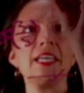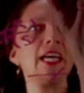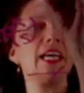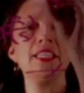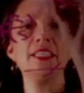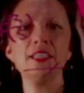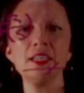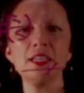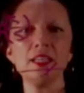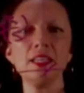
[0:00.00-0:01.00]
A
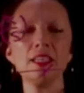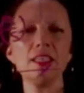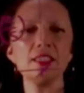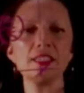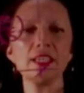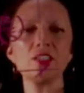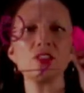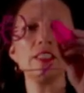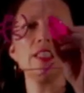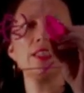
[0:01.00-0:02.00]
is
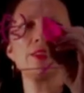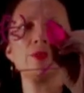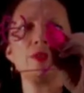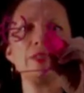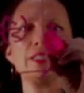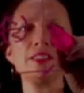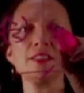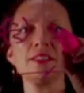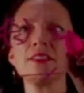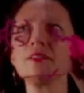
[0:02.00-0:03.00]
actually 3 metres.